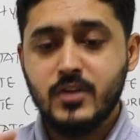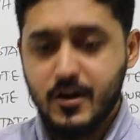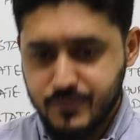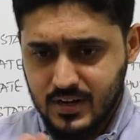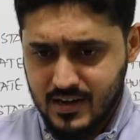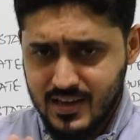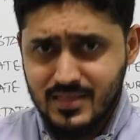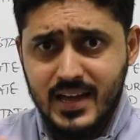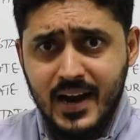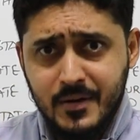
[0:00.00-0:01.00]
you have to
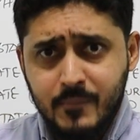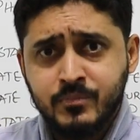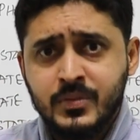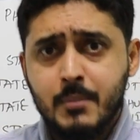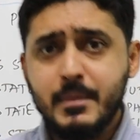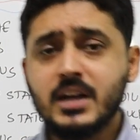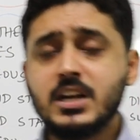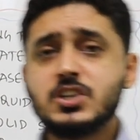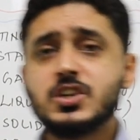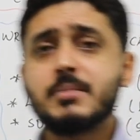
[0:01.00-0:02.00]
clean that
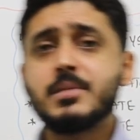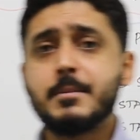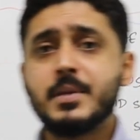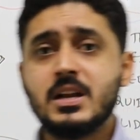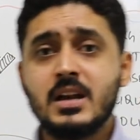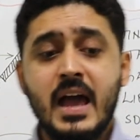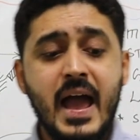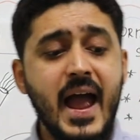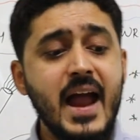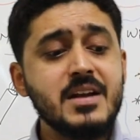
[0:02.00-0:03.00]
magnesium
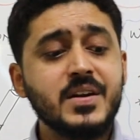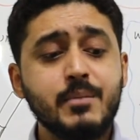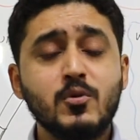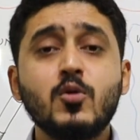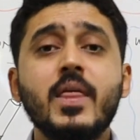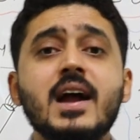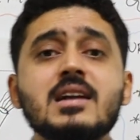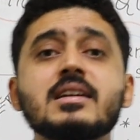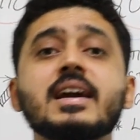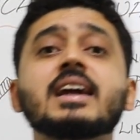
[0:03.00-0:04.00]
ribbon and remove
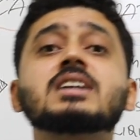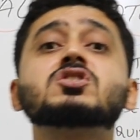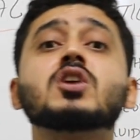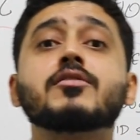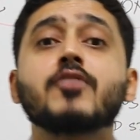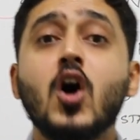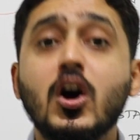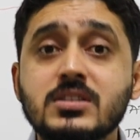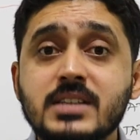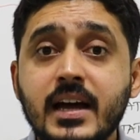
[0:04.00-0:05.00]
that layers of
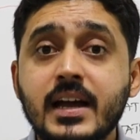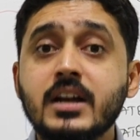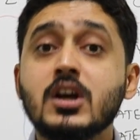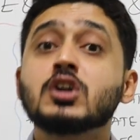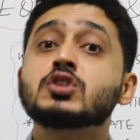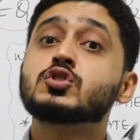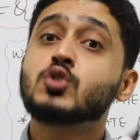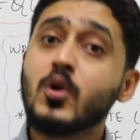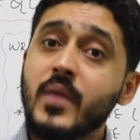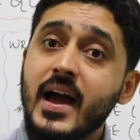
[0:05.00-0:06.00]
oxide
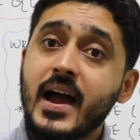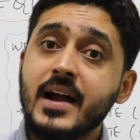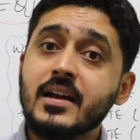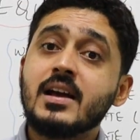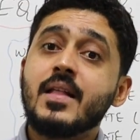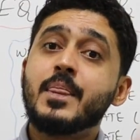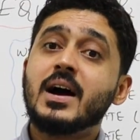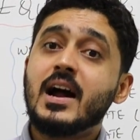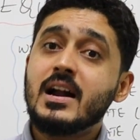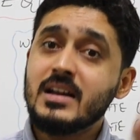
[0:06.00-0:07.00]
so that the
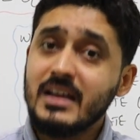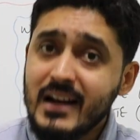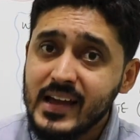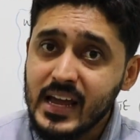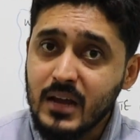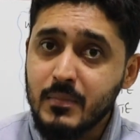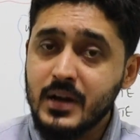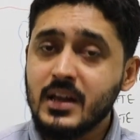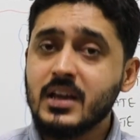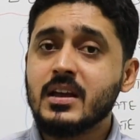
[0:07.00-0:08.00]
underlying
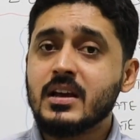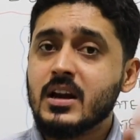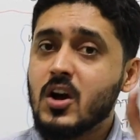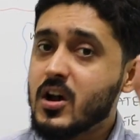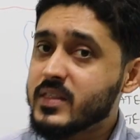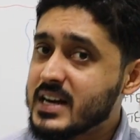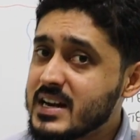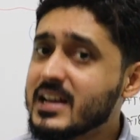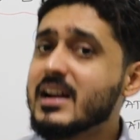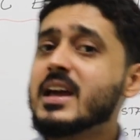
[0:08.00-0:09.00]
material or the
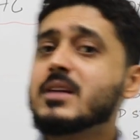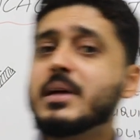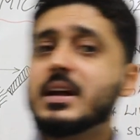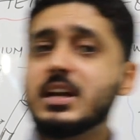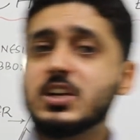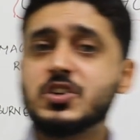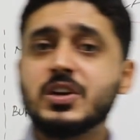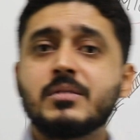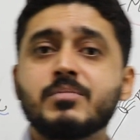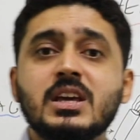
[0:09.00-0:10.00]
underlying
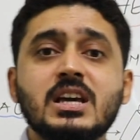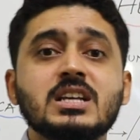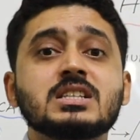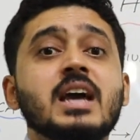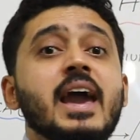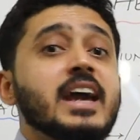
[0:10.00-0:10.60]
magnesium is